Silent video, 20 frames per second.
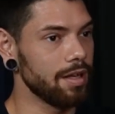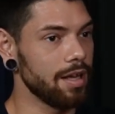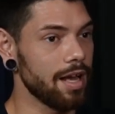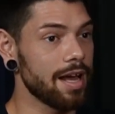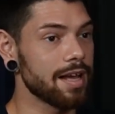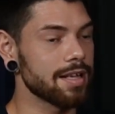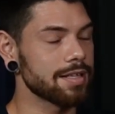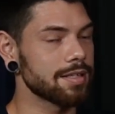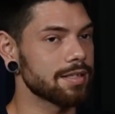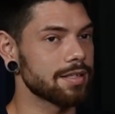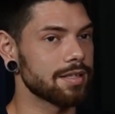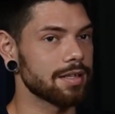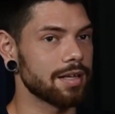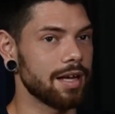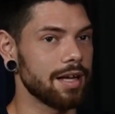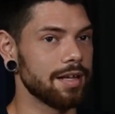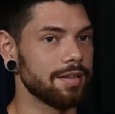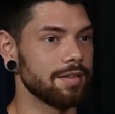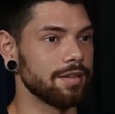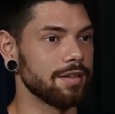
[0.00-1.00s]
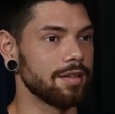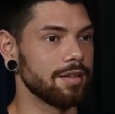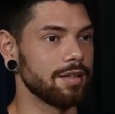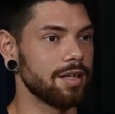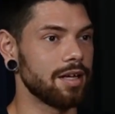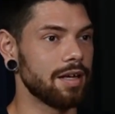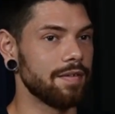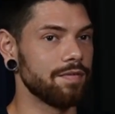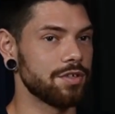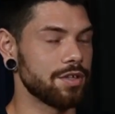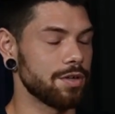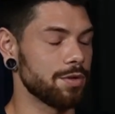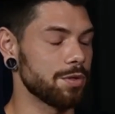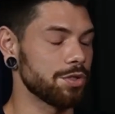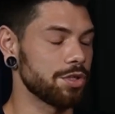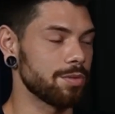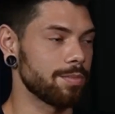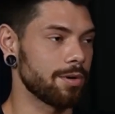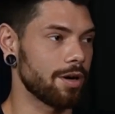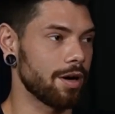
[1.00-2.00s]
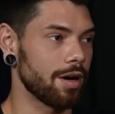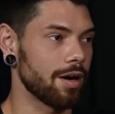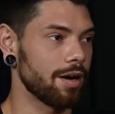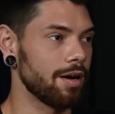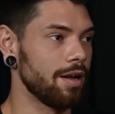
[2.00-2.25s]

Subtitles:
Yes. What's your favorite love movements? Toes to bar.